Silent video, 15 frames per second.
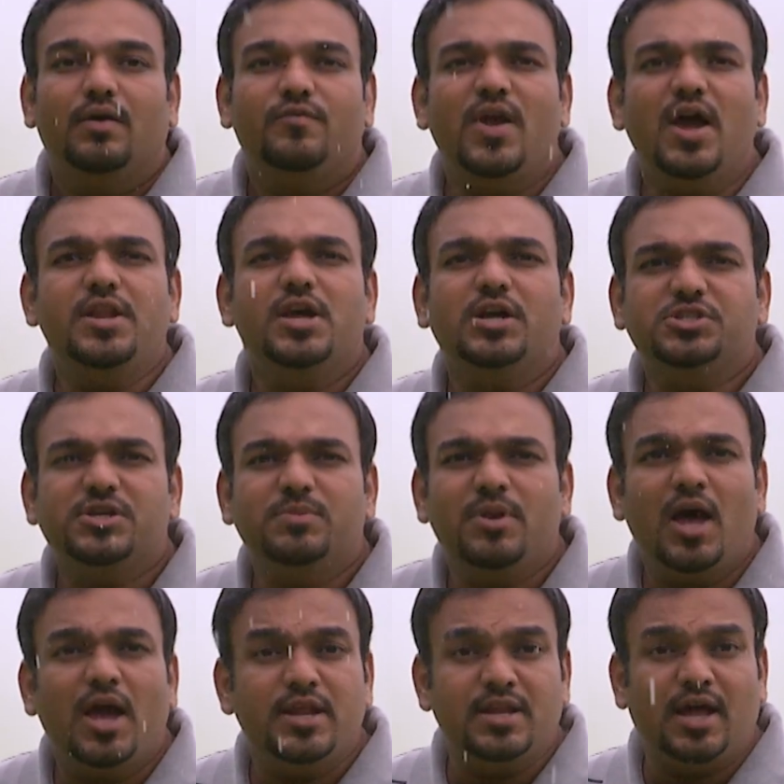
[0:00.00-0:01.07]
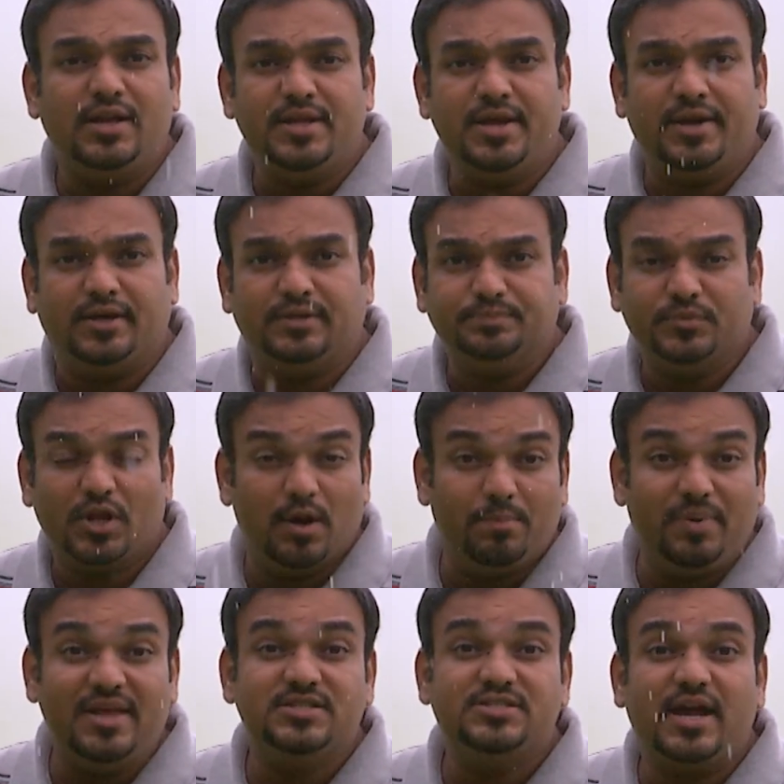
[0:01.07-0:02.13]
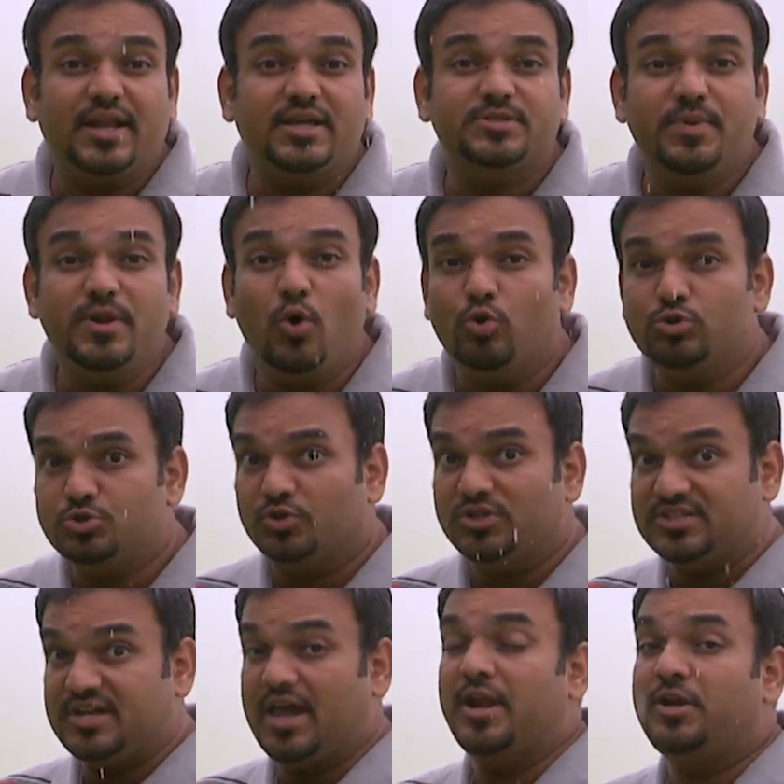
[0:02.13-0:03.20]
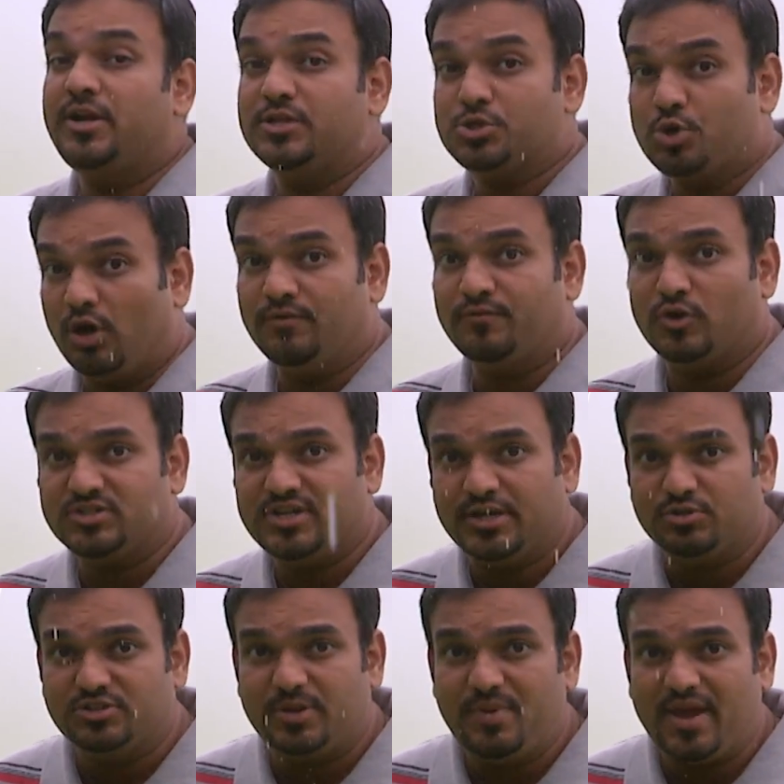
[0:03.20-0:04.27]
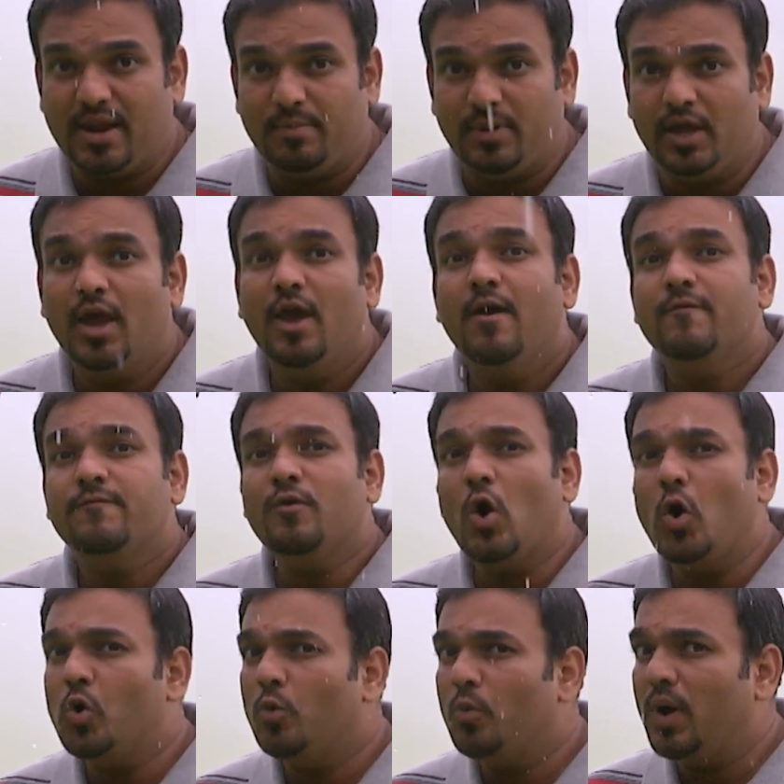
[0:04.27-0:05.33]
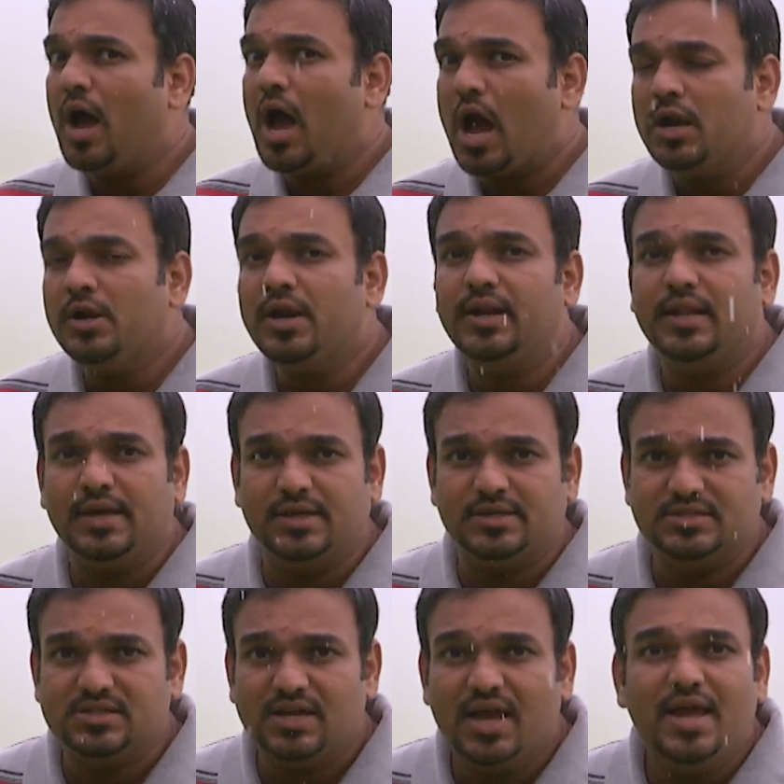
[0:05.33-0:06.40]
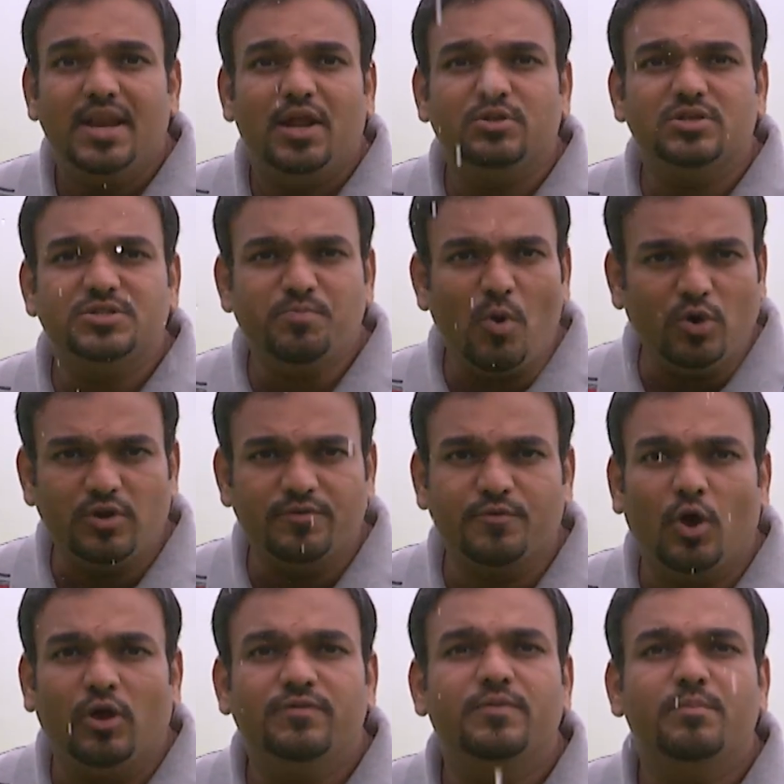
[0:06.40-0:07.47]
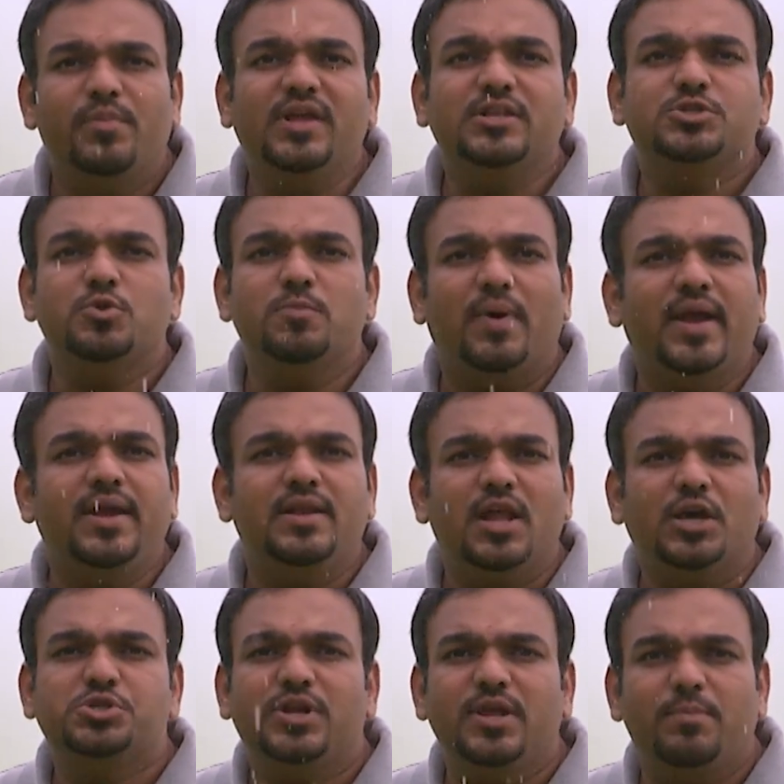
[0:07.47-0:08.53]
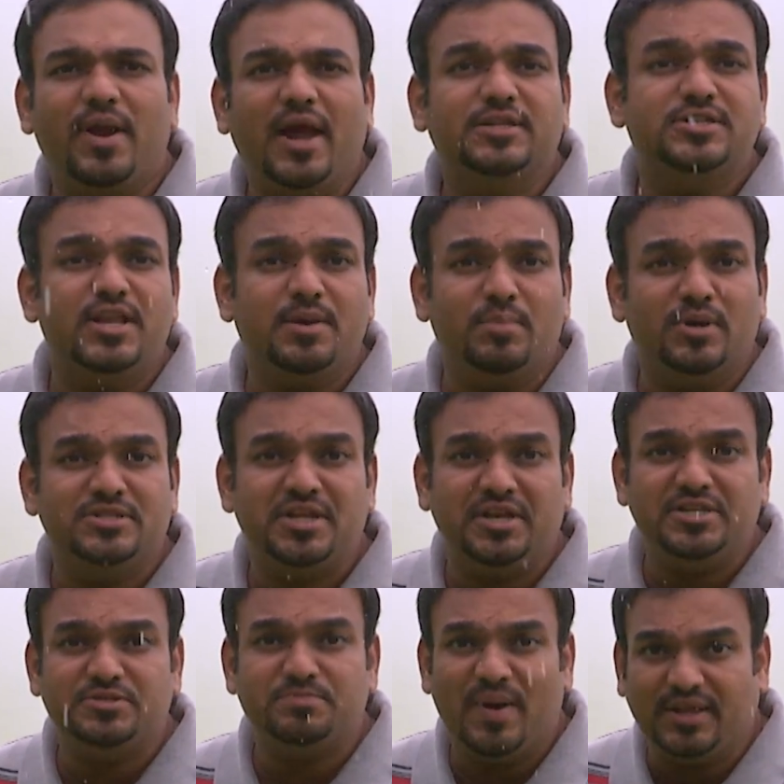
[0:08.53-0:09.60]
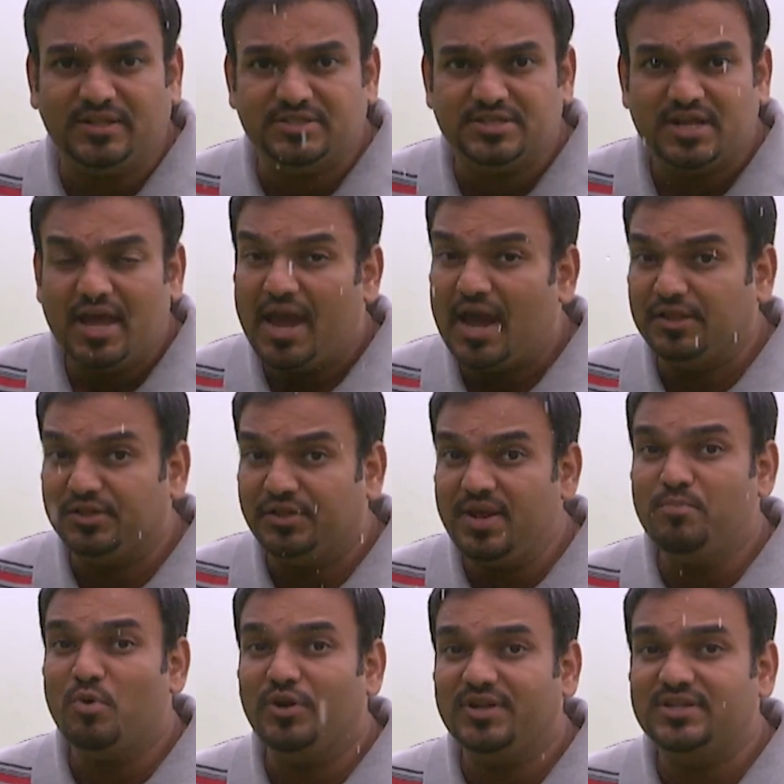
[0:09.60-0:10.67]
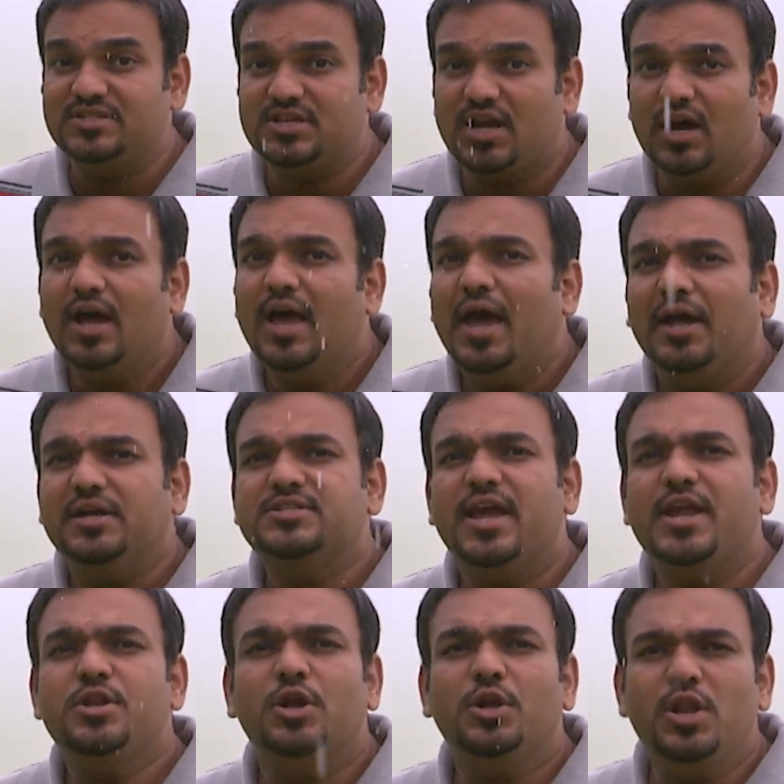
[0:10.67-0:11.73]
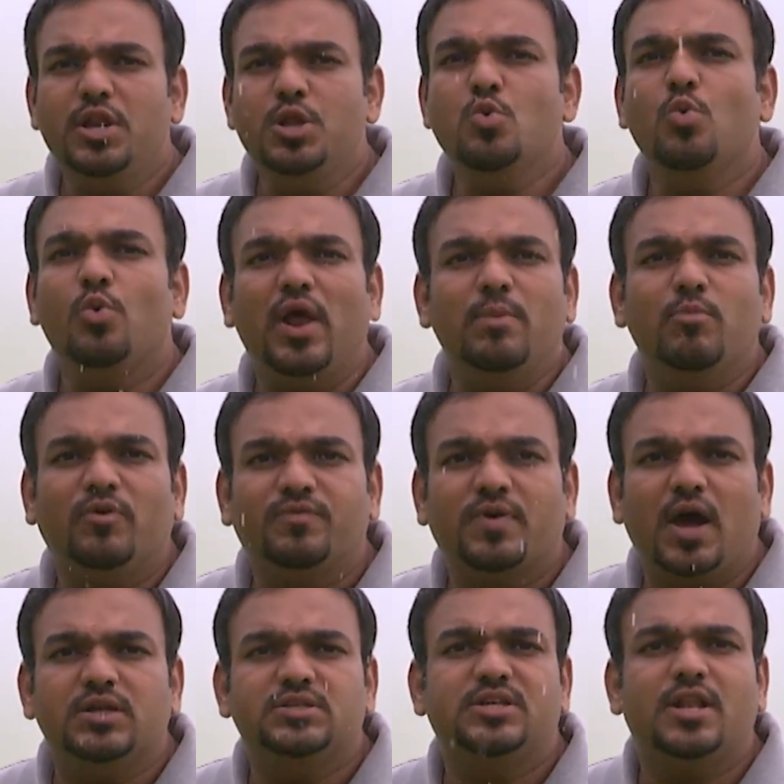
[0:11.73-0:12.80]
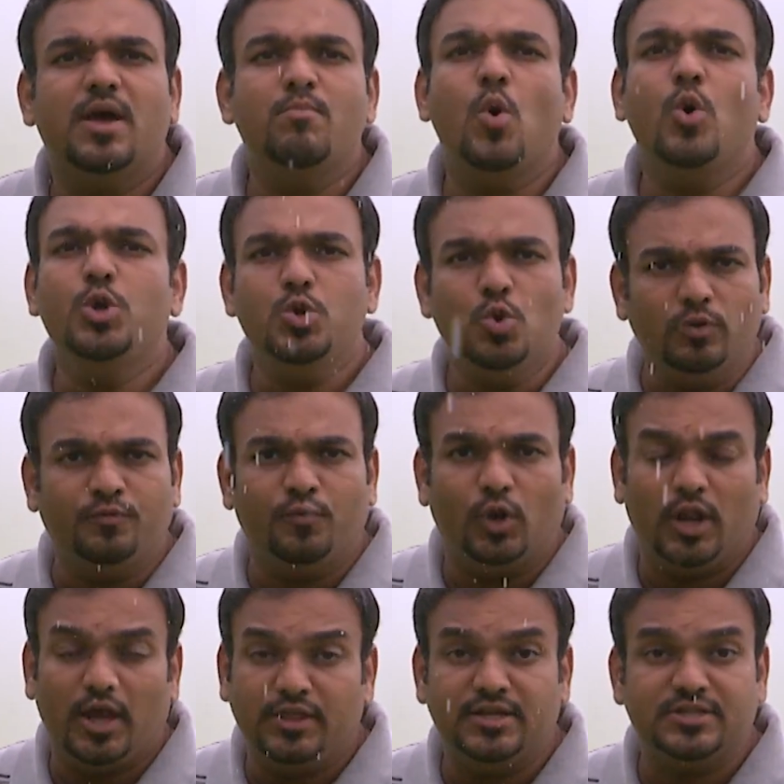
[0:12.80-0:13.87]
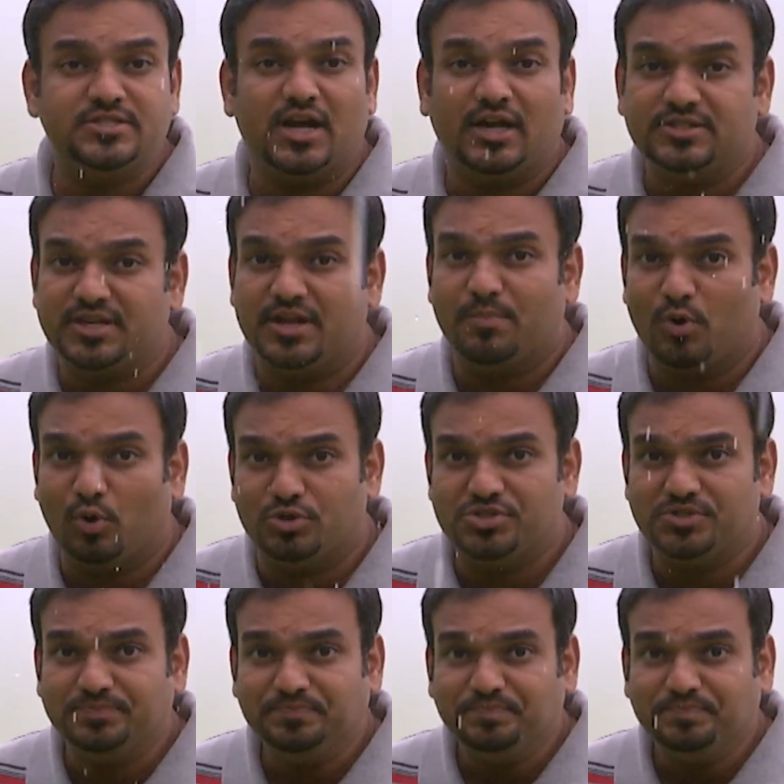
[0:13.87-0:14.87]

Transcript: We are near Shimla in Naldehra, a place that has been host to this heritage golf course that you see behind me for over 100 years. Now, the sport of golf brings to mind luxury brands like Mercedes-Benz, and the three-pointed star has entered a new realm of cars that are more youthful in their stance and approach.